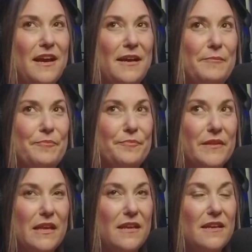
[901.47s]

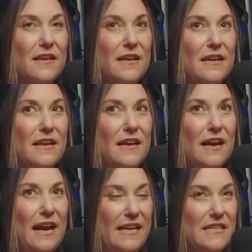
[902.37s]

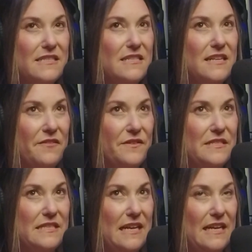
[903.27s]
I guess the
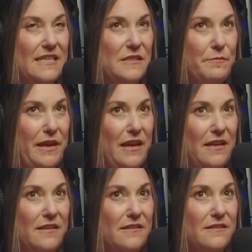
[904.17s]
toughest thing has
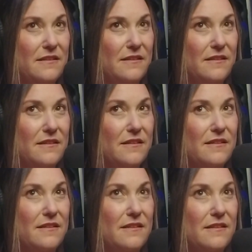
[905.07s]
been
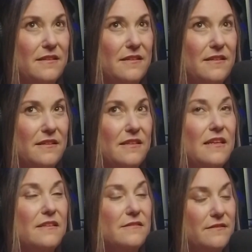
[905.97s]

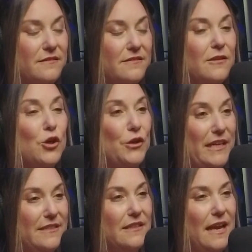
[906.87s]
the
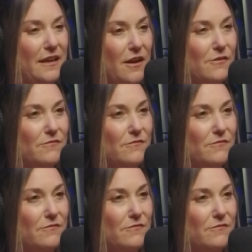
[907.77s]
learning to let go.